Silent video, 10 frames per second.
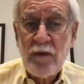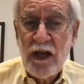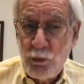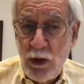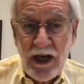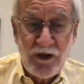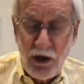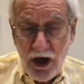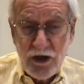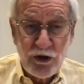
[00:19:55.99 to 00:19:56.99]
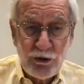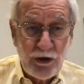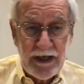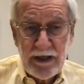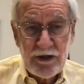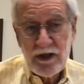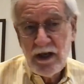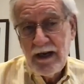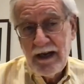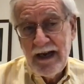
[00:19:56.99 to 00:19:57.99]
as well as the larger trees,
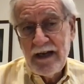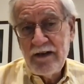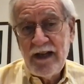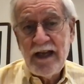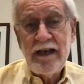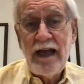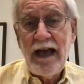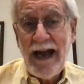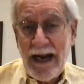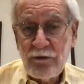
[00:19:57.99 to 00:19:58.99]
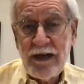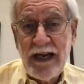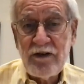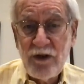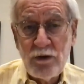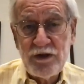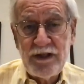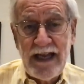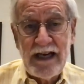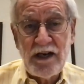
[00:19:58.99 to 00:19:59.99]
and then aggregate those
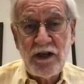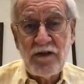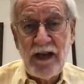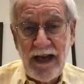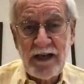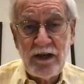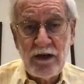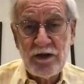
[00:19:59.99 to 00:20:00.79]
data to the hectare